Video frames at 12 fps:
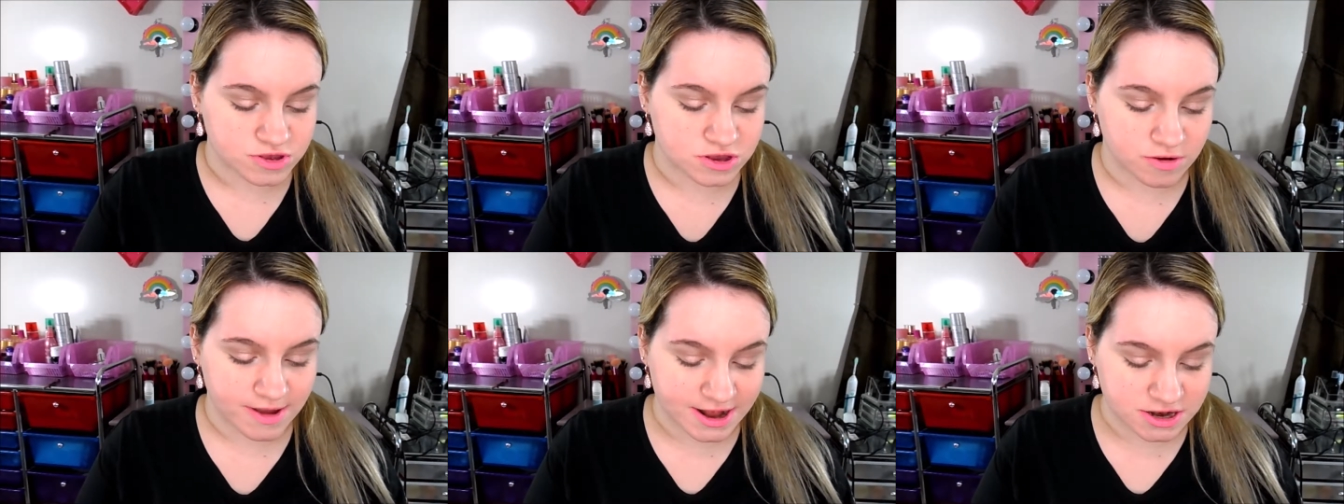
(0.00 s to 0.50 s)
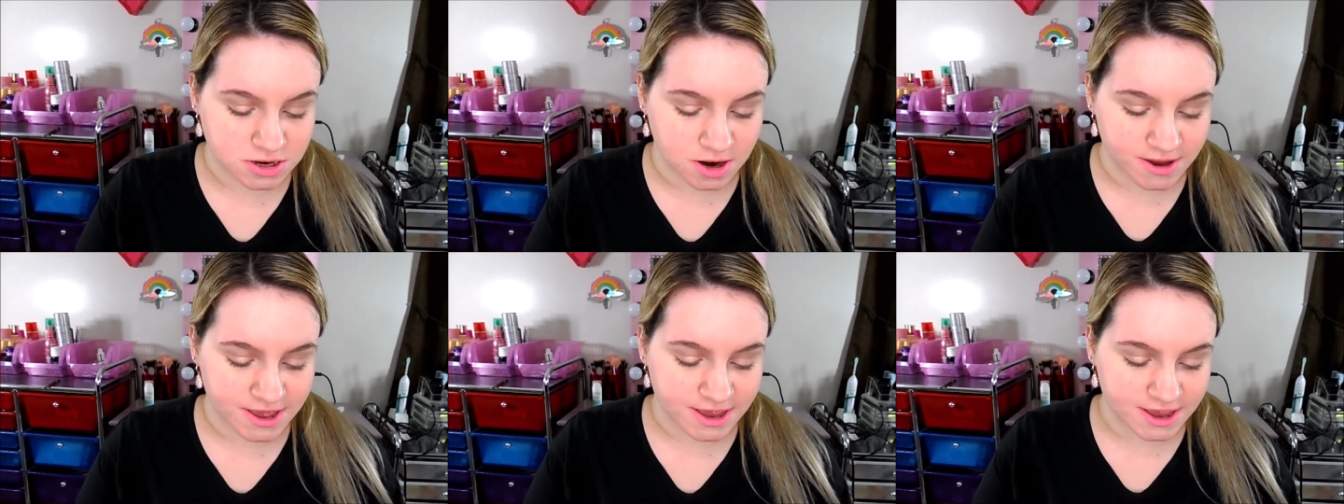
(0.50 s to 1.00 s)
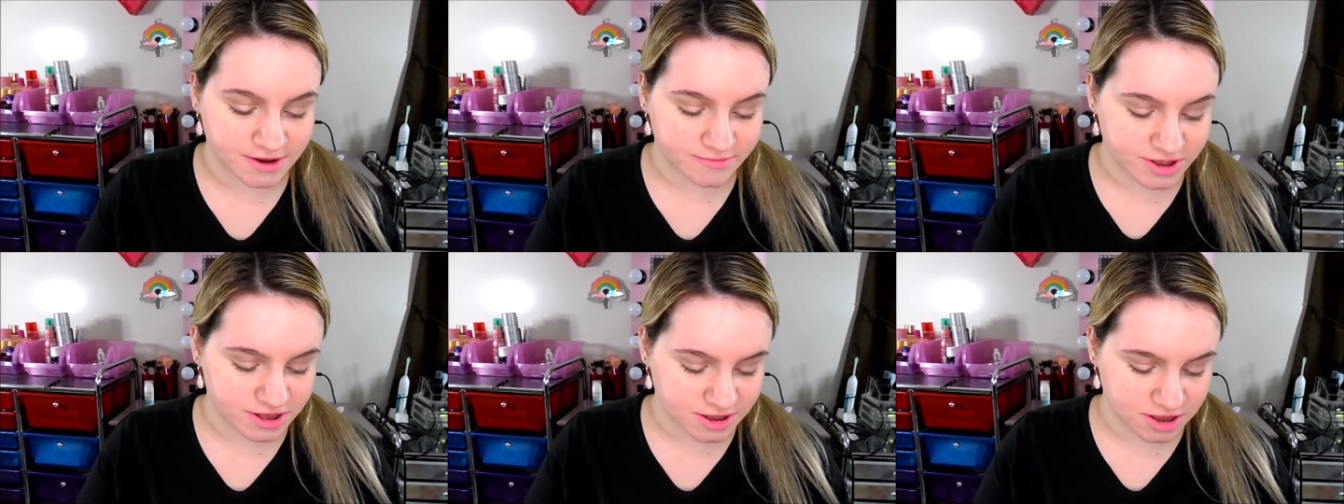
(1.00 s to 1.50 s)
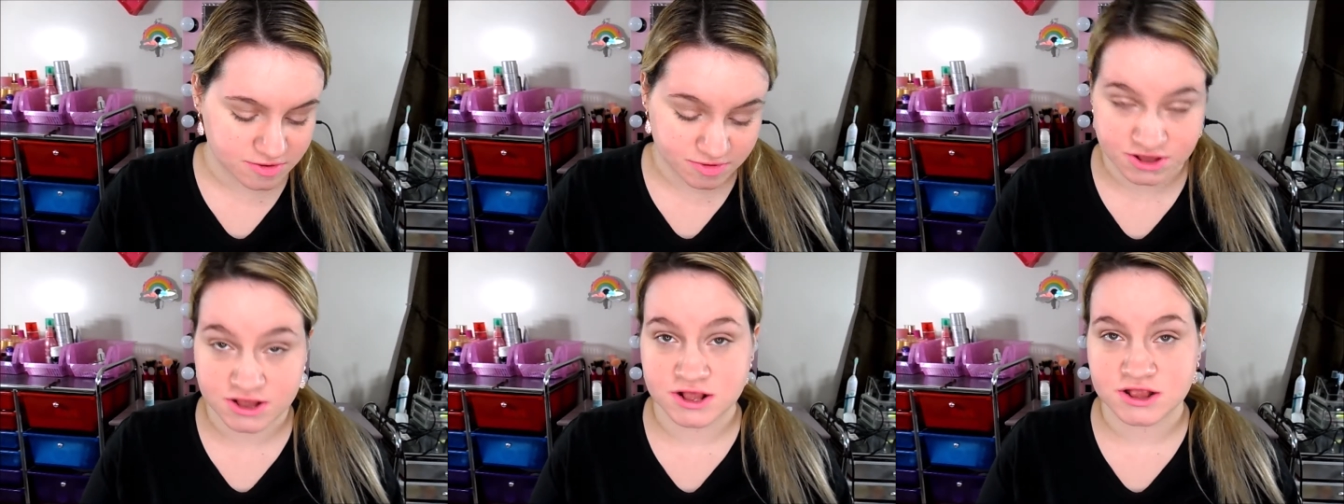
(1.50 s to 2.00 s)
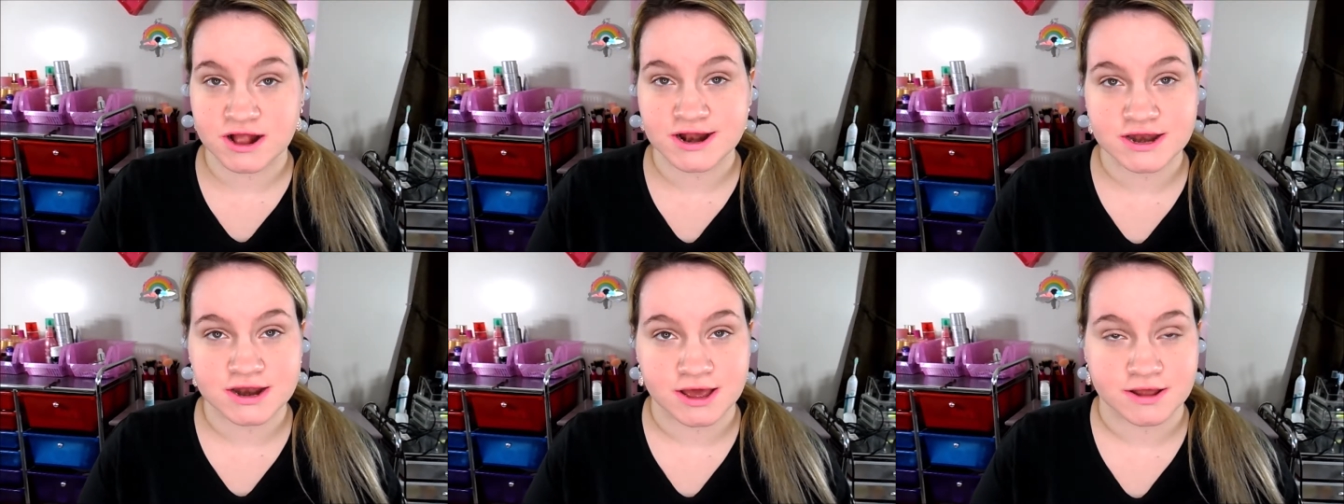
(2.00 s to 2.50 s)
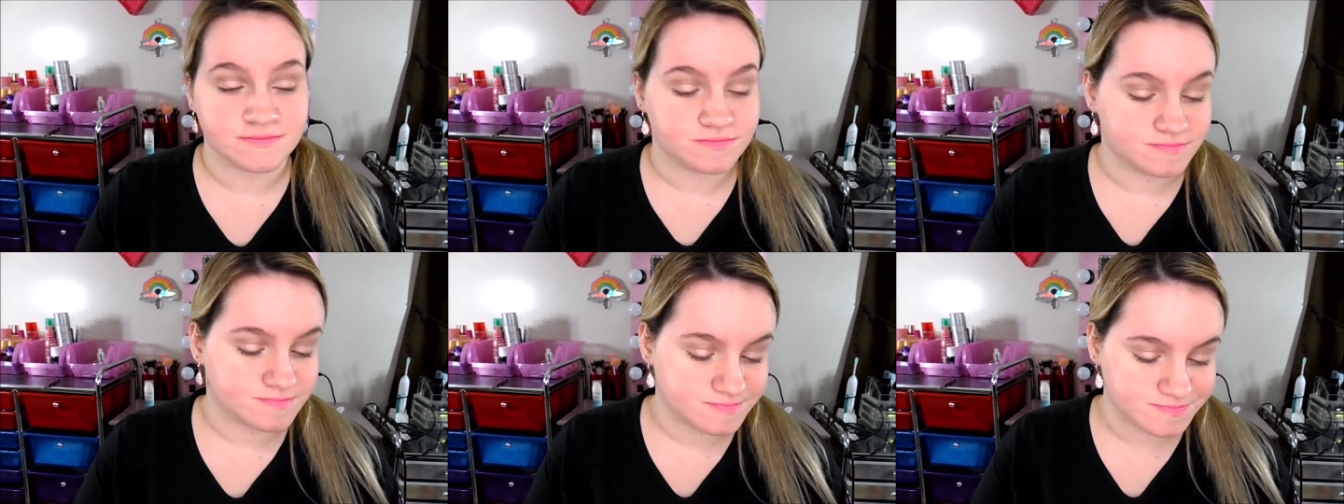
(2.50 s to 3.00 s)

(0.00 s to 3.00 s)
So at Target, it retails for $6.99,